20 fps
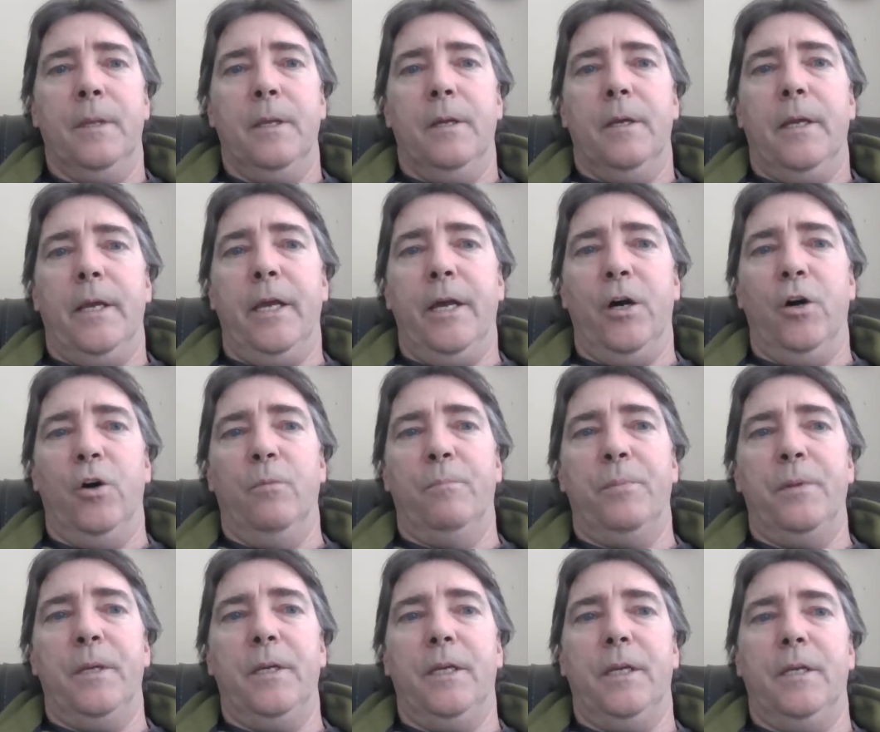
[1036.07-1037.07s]

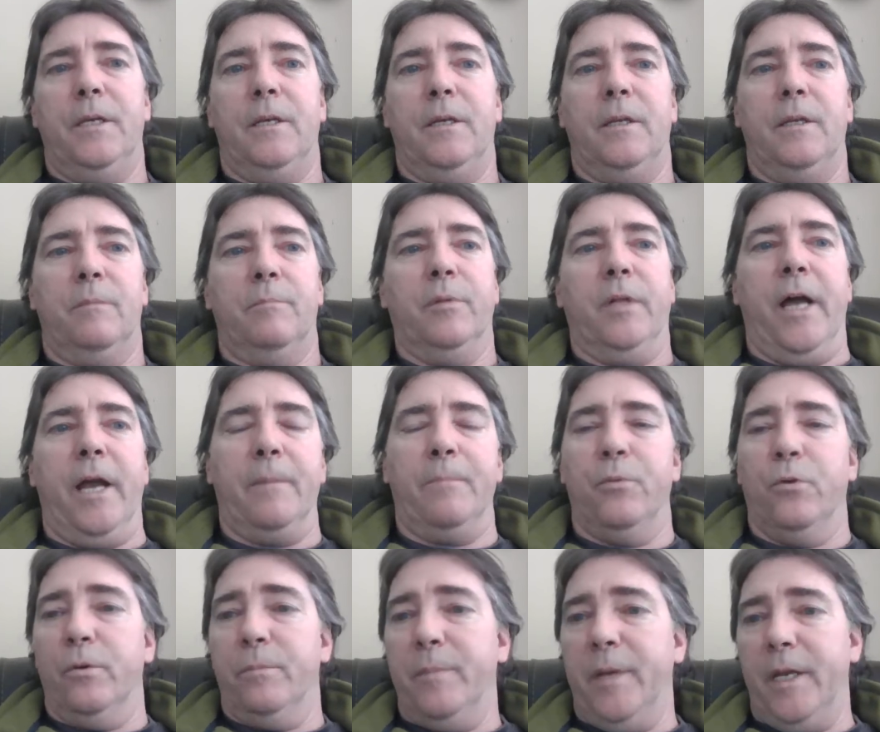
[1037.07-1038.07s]
help in the
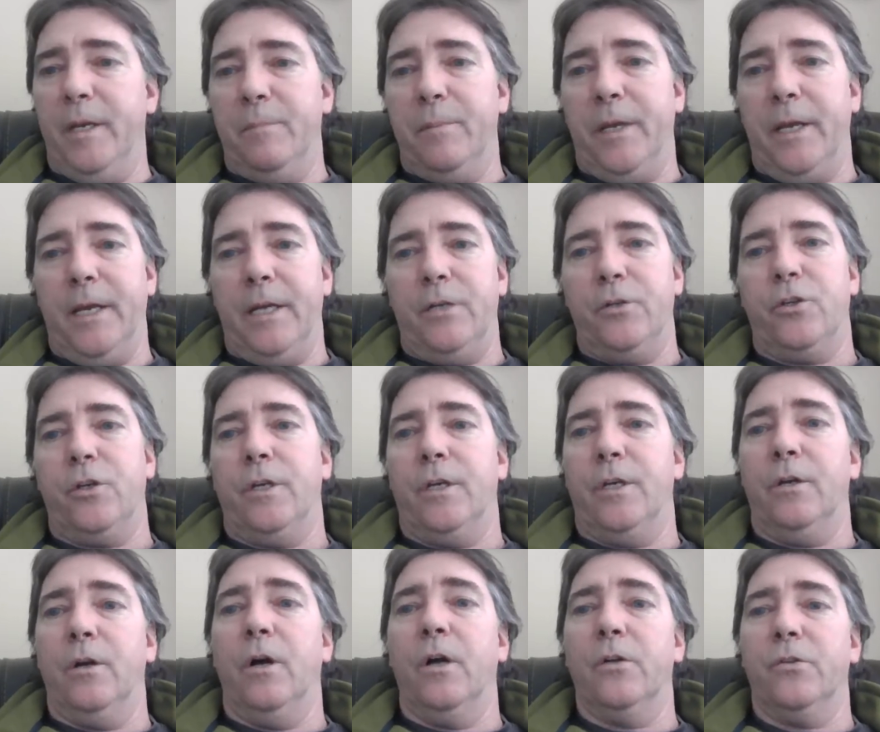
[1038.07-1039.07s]
Blackboard main page
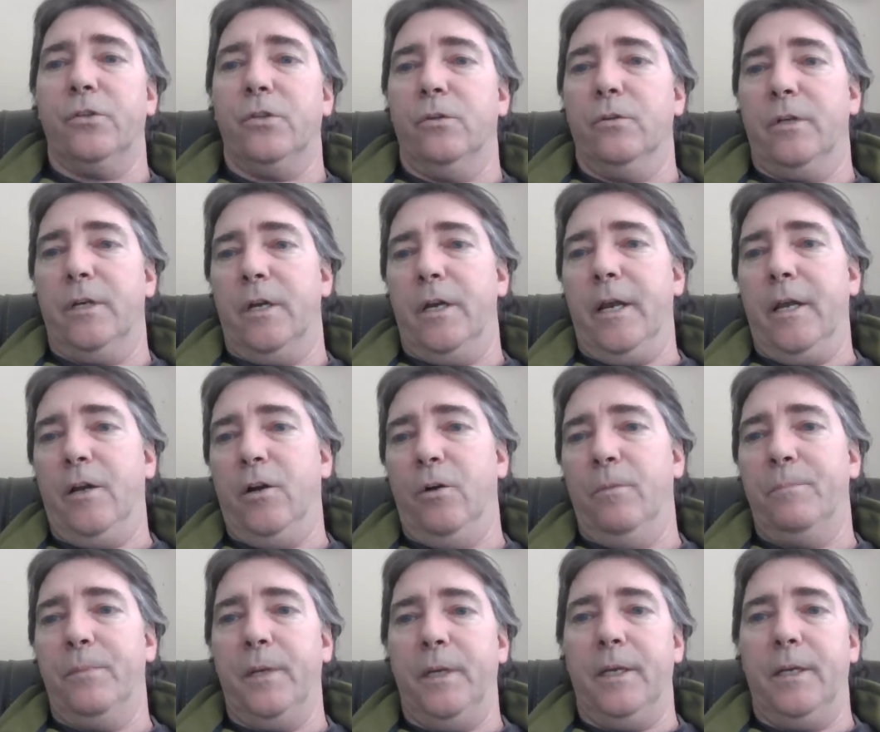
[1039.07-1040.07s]
and also got
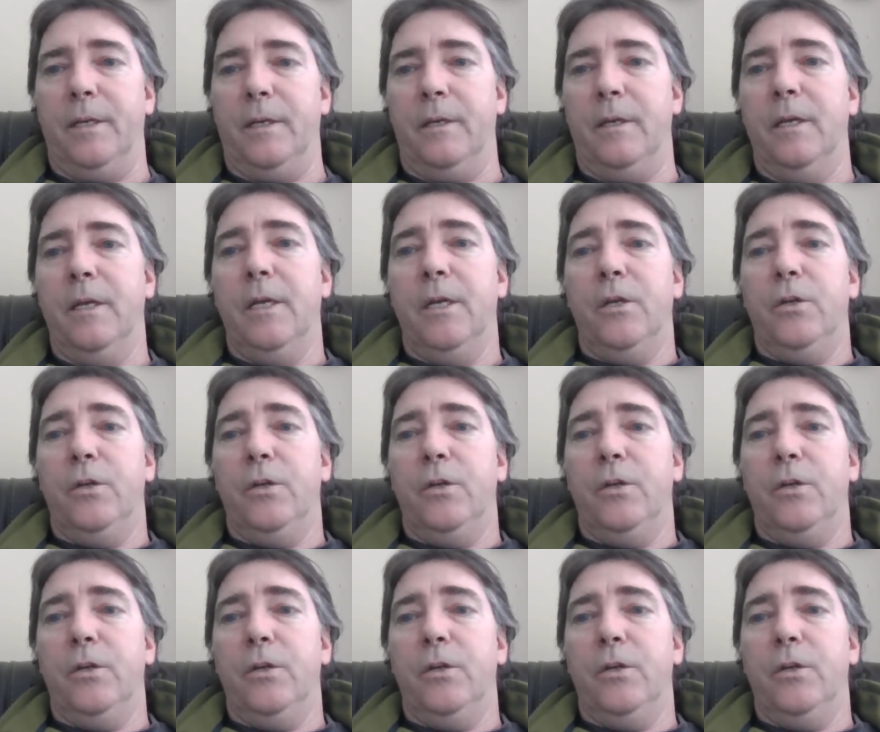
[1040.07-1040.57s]
help in